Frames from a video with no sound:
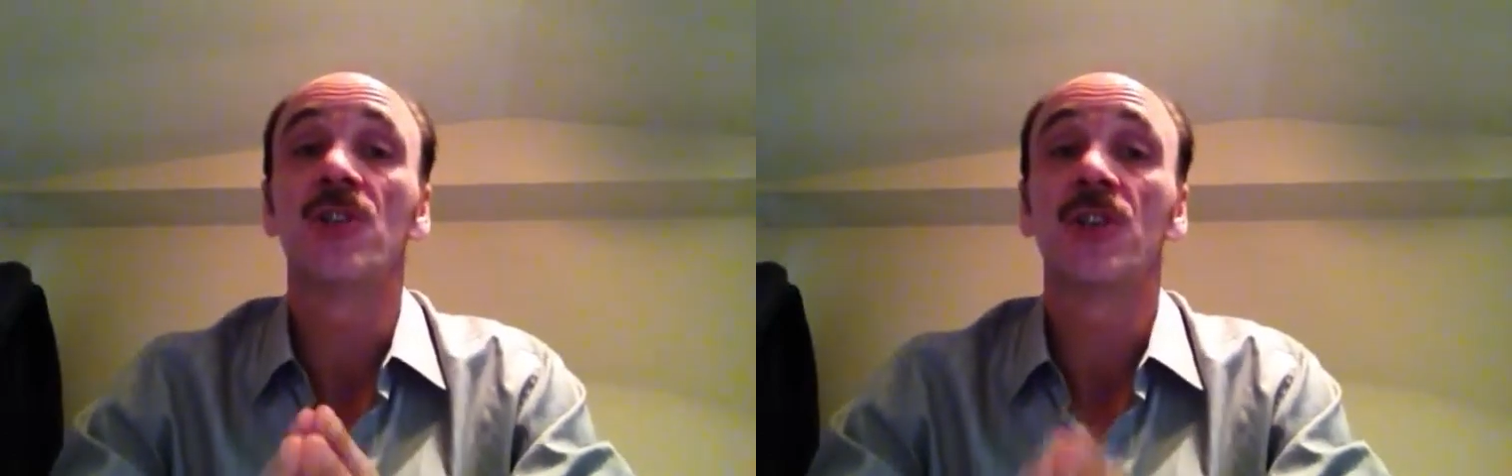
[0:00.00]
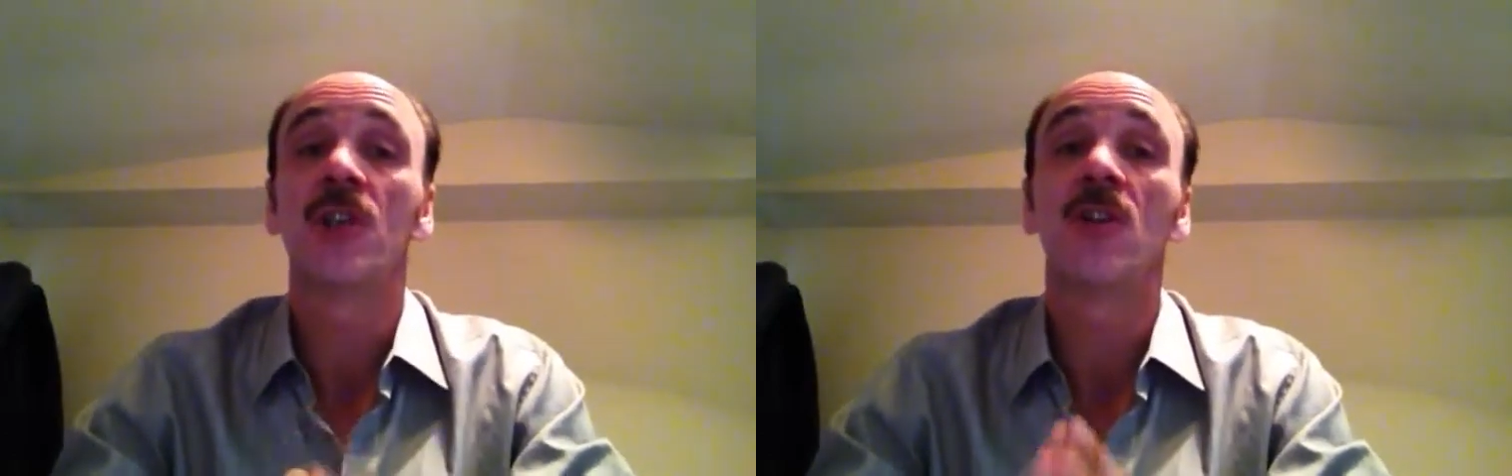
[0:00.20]

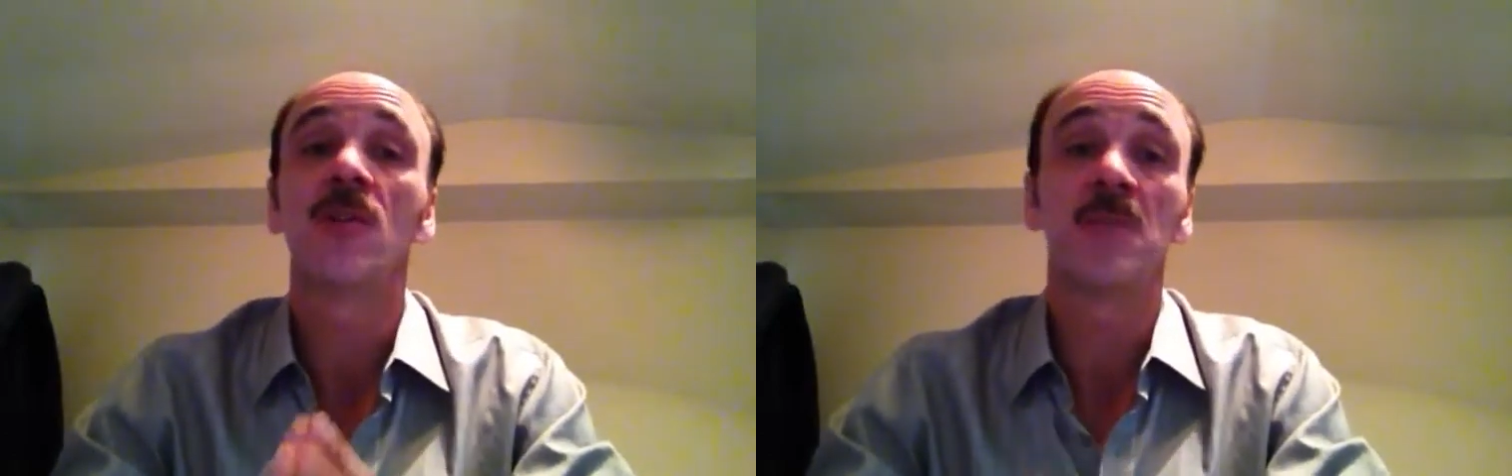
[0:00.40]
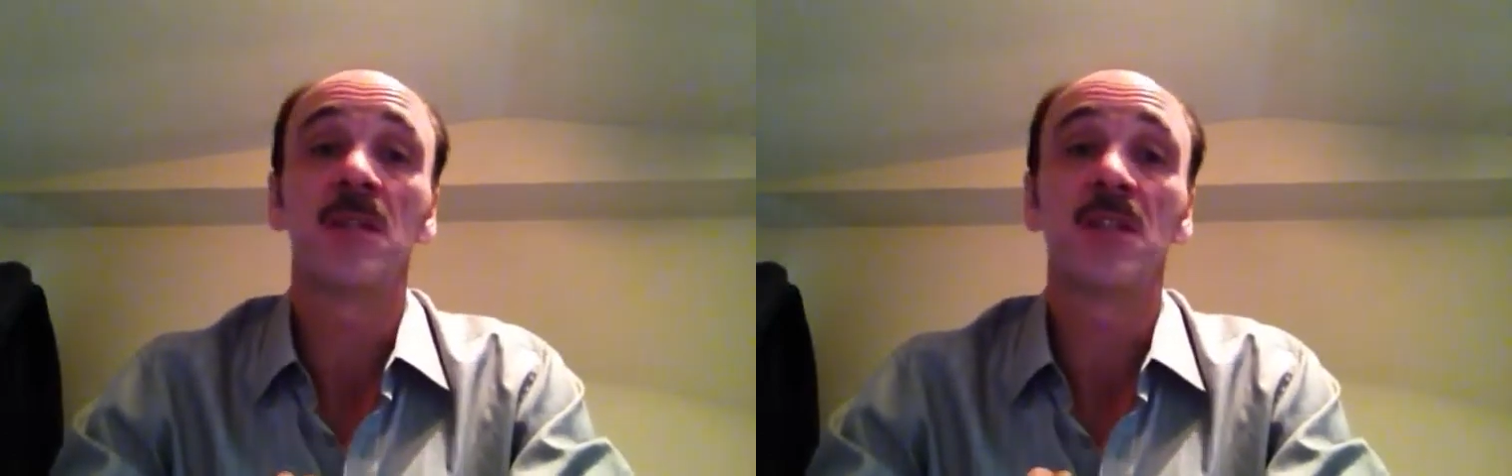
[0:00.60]
your
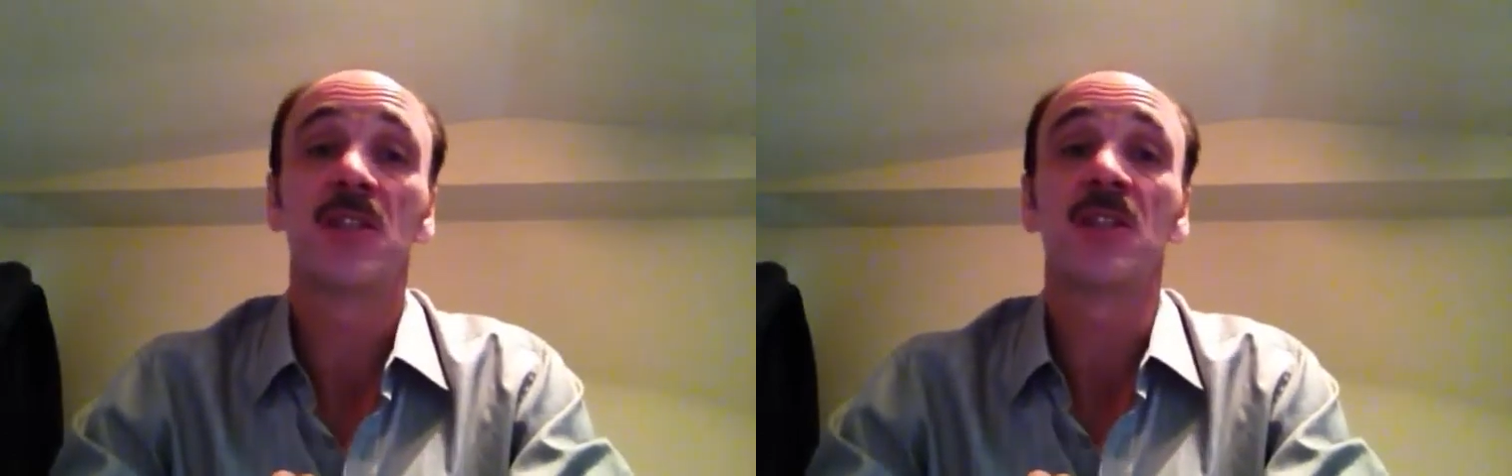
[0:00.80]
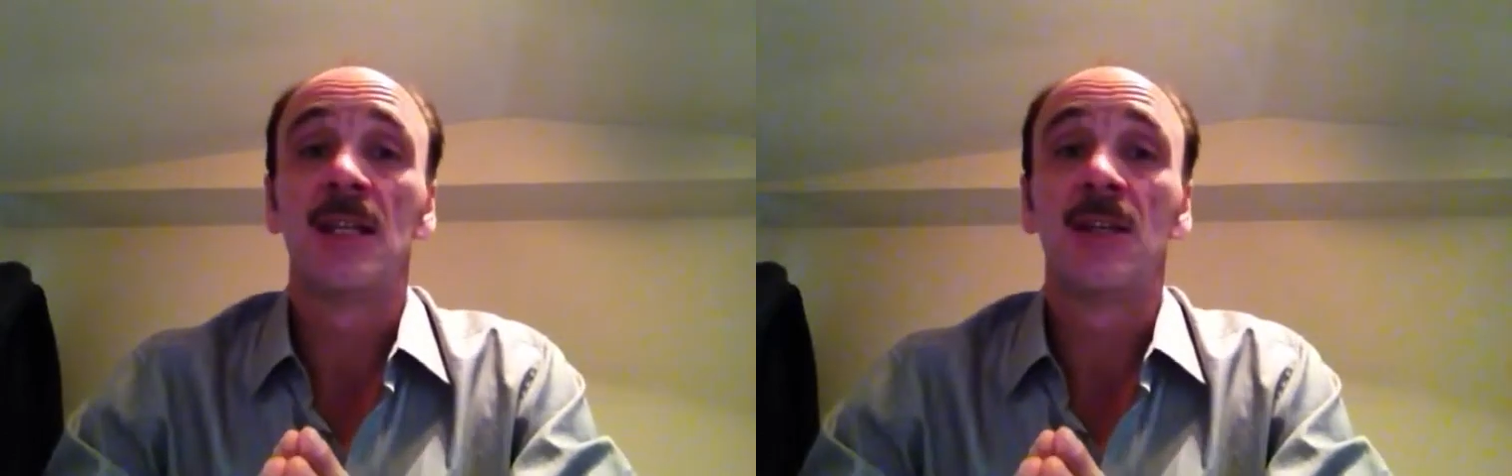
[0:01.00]
current
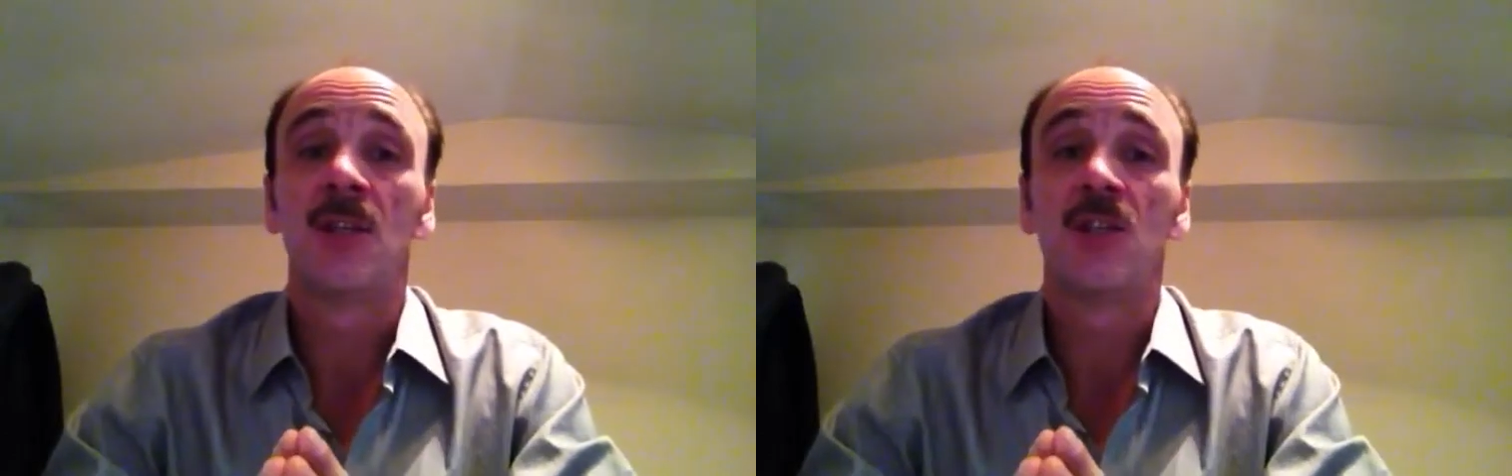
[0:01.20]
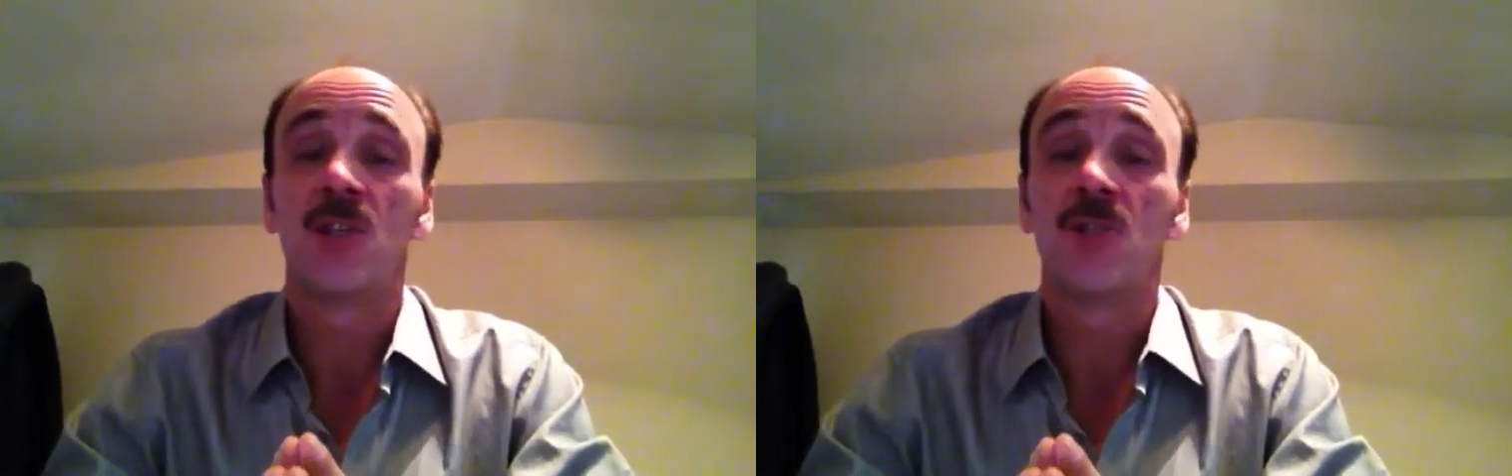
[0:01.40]
business
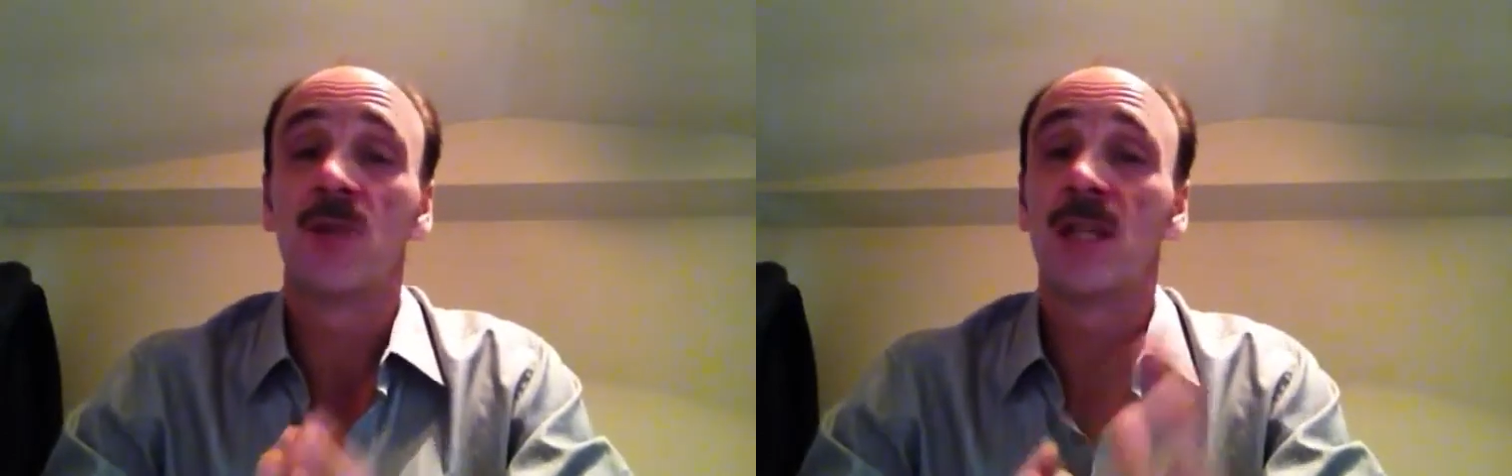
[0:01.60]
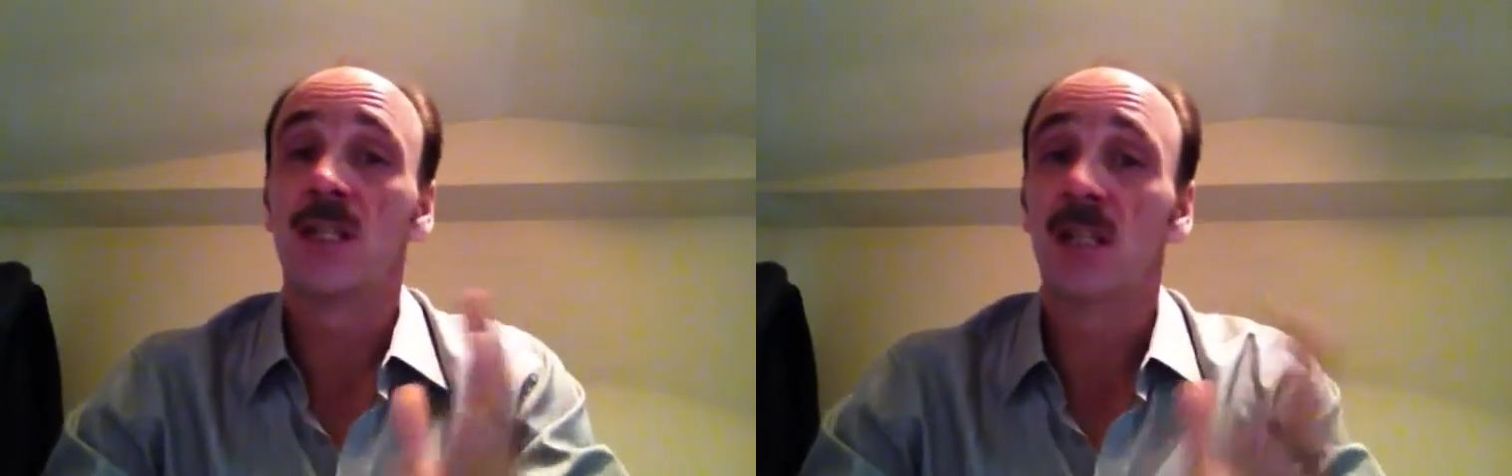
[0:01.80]
and
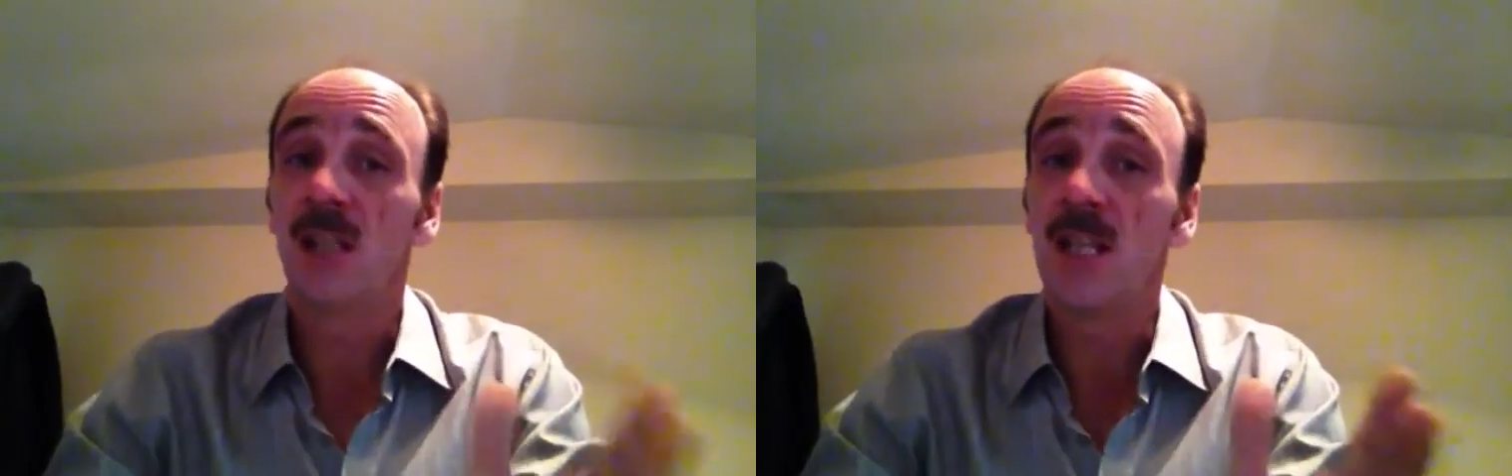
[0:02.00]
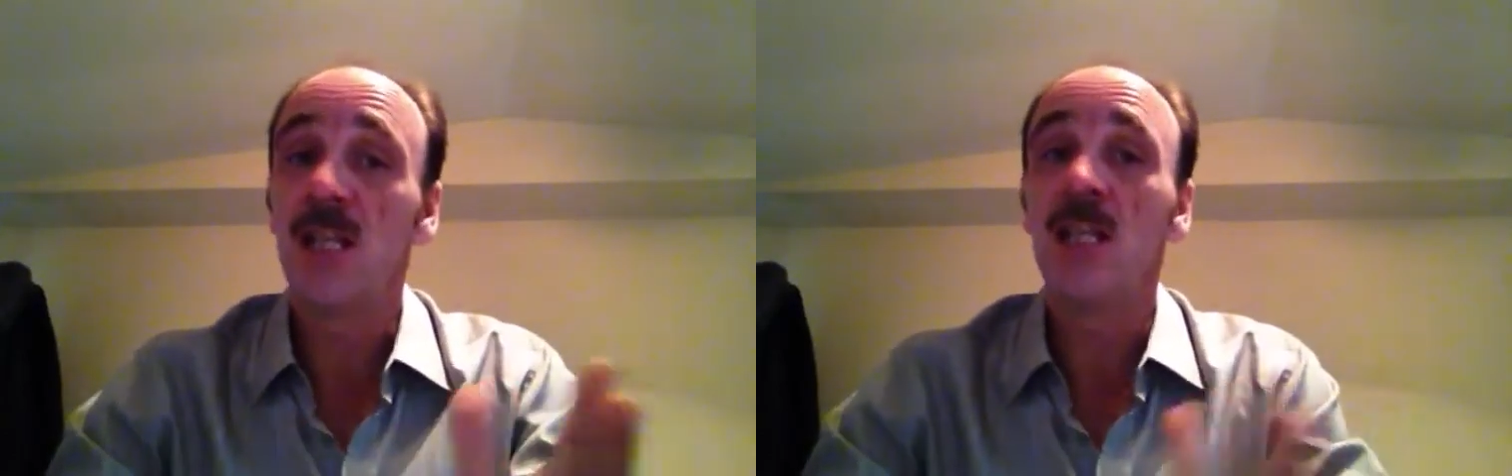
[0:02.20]
generating
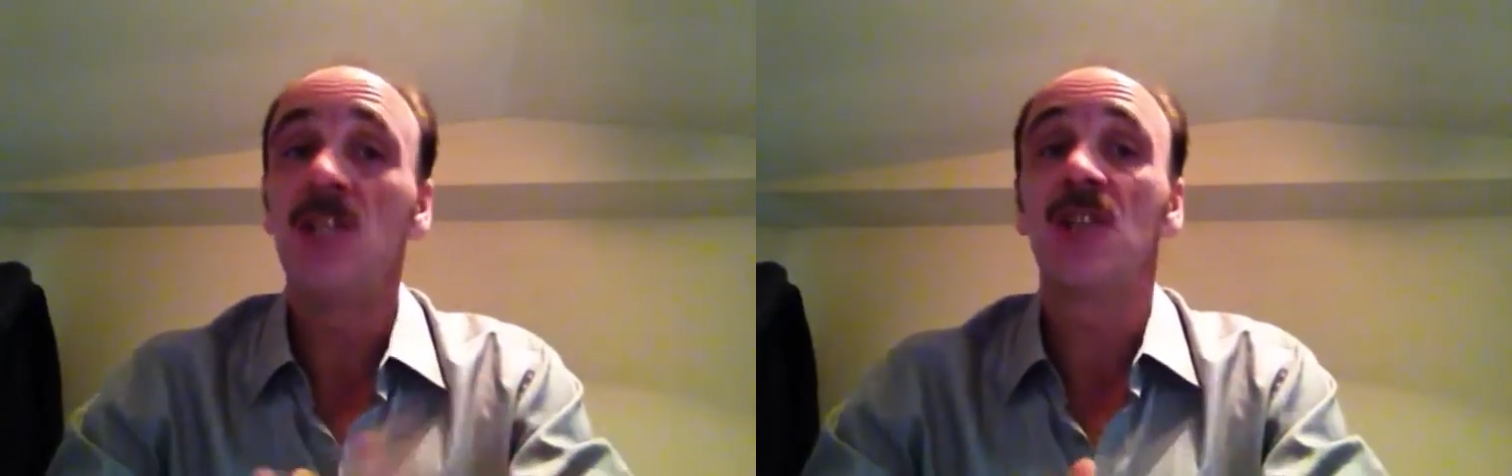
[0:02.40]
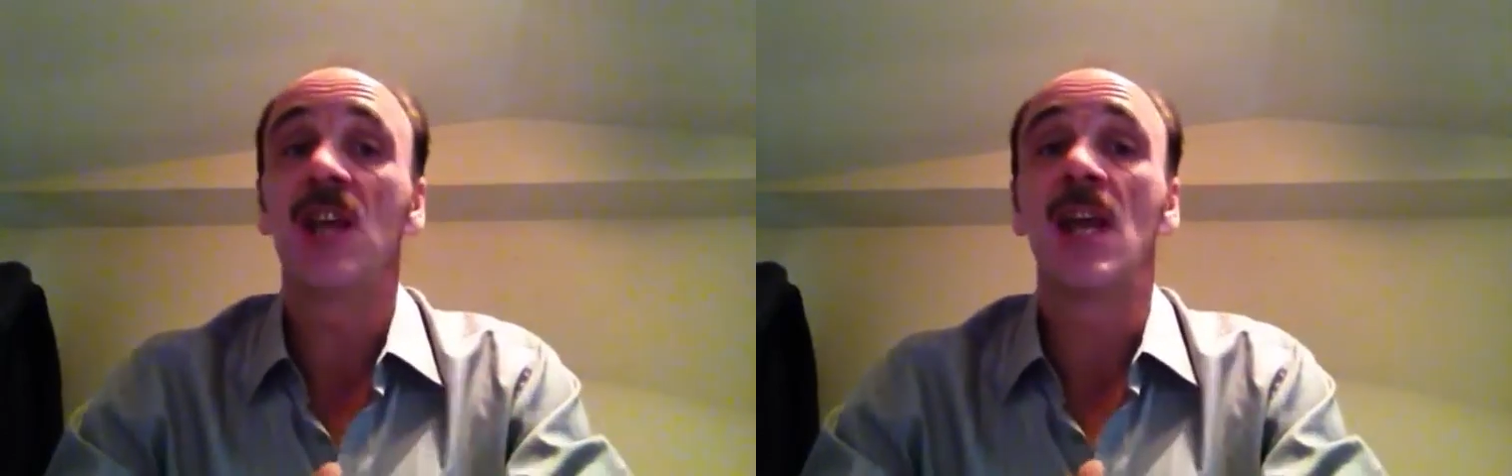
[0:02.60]

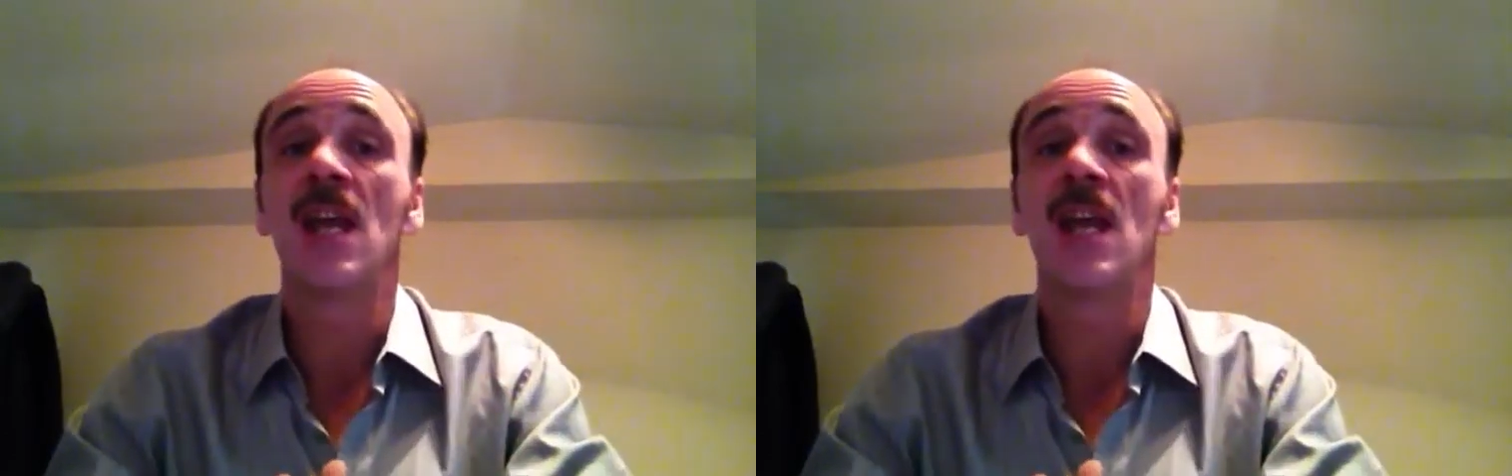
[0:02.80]
leads